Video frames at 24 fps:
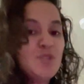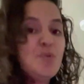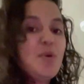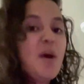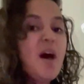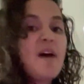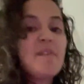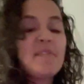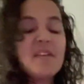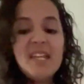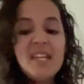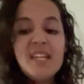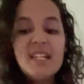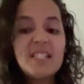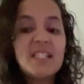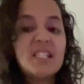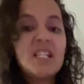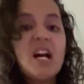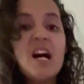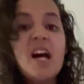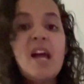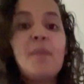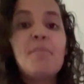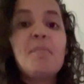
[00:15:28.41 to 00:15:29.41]
It
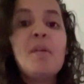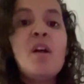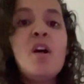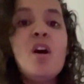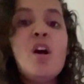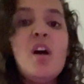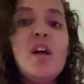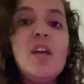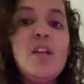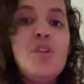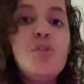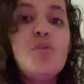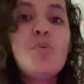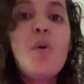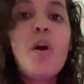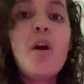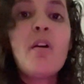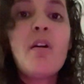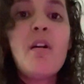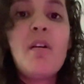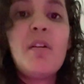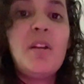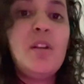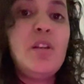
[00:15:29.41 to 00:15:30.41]
is time. You
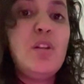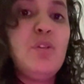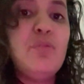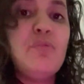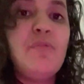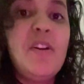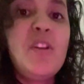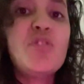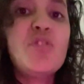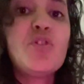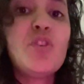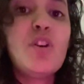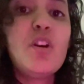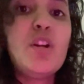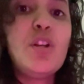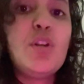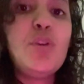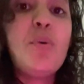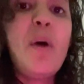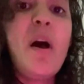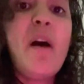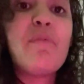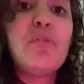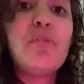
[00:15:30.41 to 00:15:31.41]
are on a new venture.
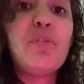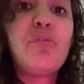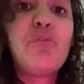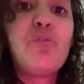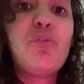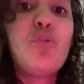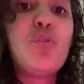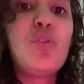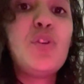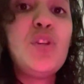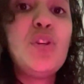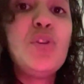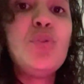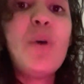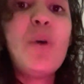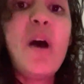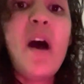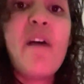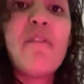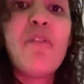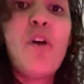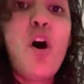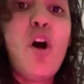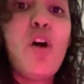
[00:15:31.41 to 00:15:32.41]
You have
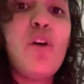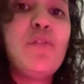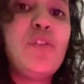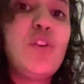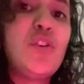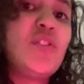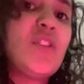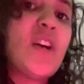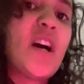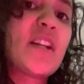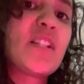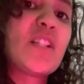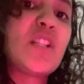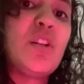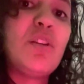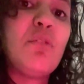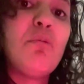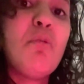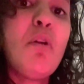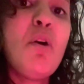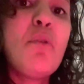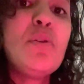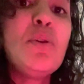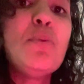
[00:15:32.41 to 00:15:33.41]
all of your ducks in
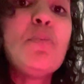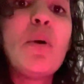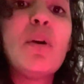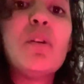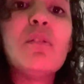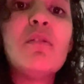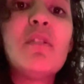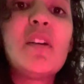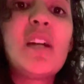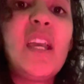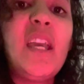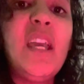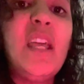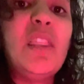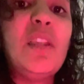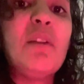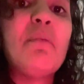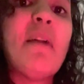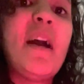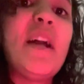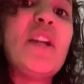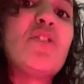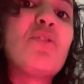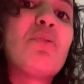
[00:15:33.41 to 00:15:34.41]
a row. You are looking in
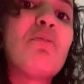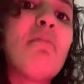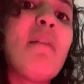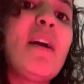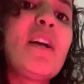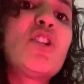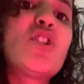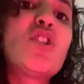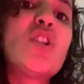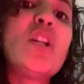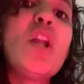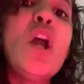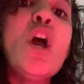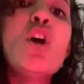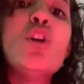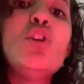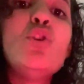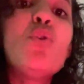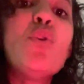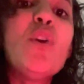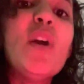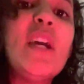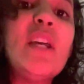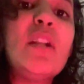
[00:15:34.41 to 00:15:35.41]
the right direction.
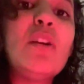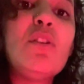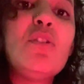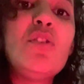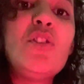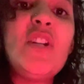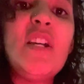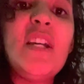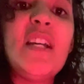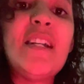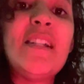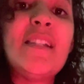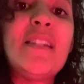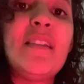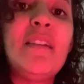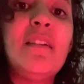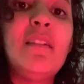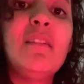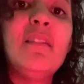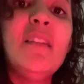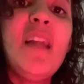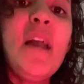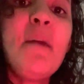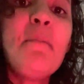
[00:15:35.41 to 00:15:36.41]
Your energy is in
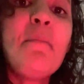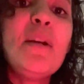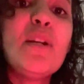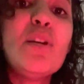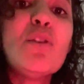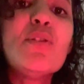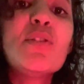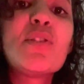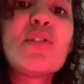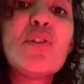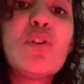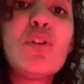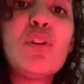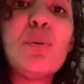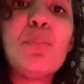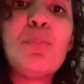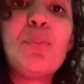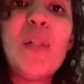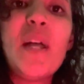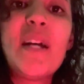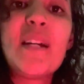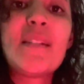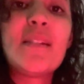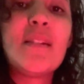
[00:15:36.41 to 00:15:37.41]
alignment. Your solar
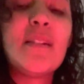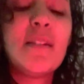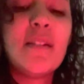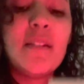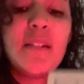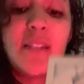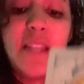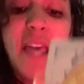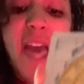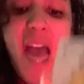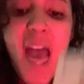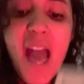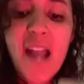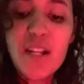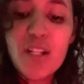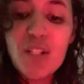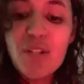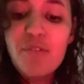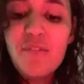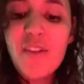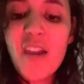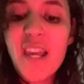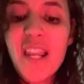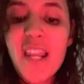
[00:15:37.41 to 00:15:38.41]
plexus is
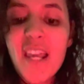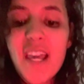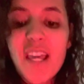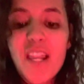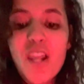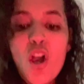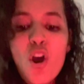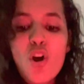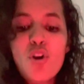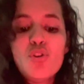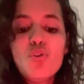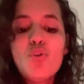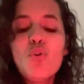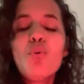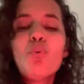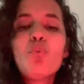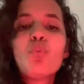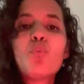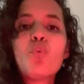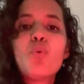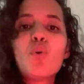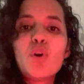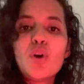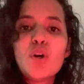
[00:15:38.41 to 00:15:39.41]
activated. Your
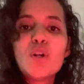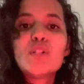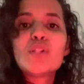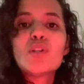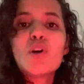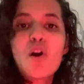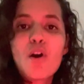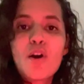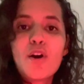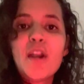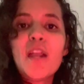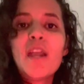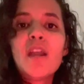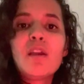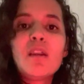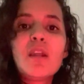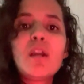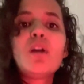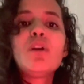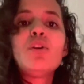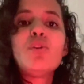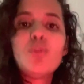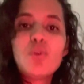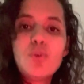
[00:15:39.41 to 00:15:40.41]
words are
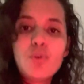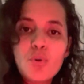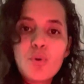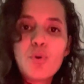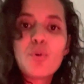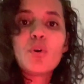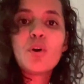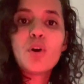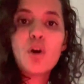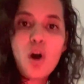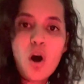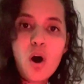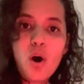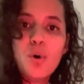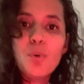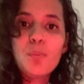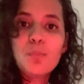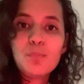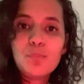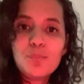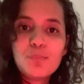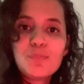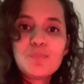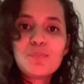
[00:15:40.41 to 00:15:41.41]
hitting your home.